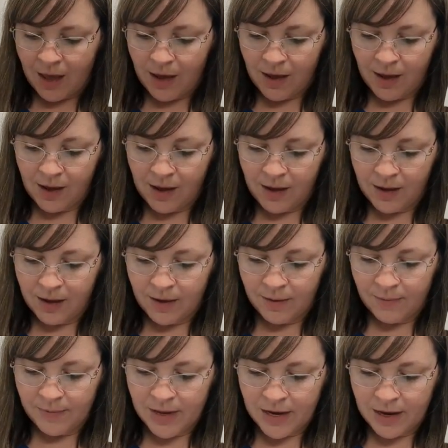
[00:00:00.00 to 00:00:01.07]

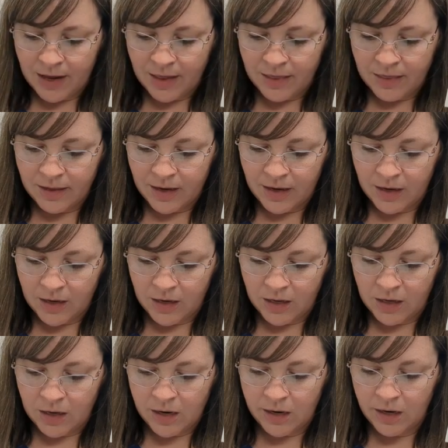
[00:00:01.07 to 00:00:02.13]
Um, and
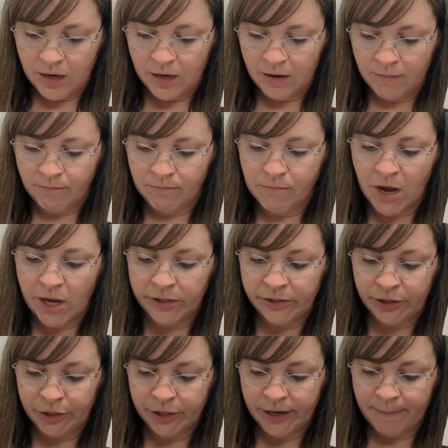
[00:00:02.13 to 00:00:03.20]
then
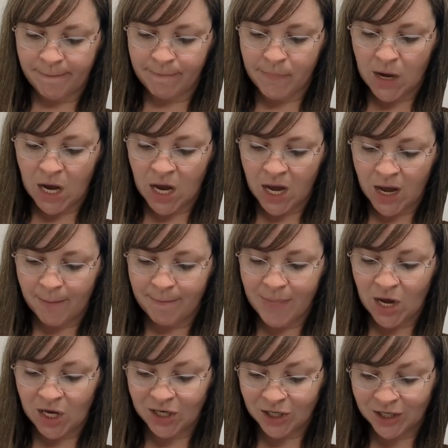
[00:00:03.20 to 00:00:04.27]
modern, mo
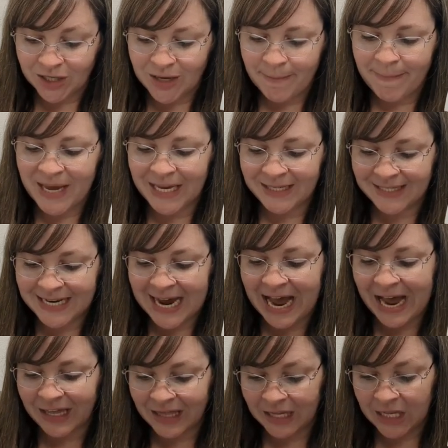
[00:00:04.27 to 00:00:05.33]
modern
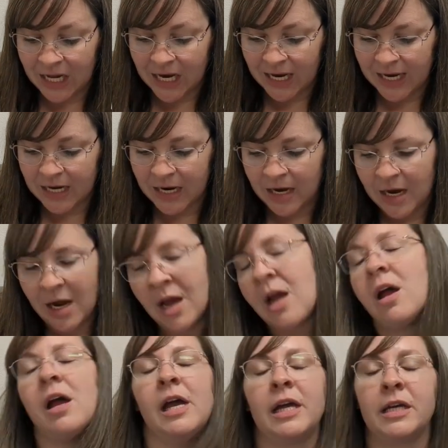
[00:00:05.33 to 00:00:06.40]
pentathlon
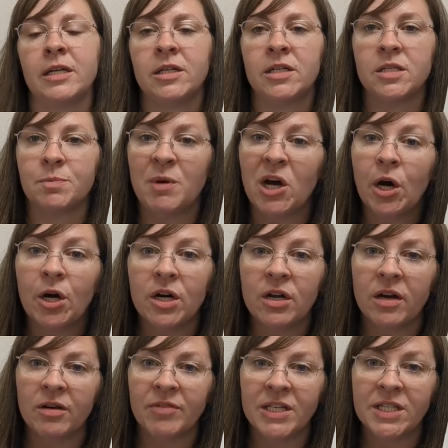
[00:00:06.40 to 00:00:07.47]
as part
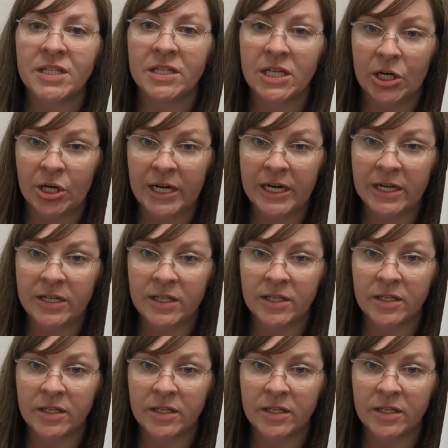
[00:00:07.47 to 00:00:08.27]
of a series.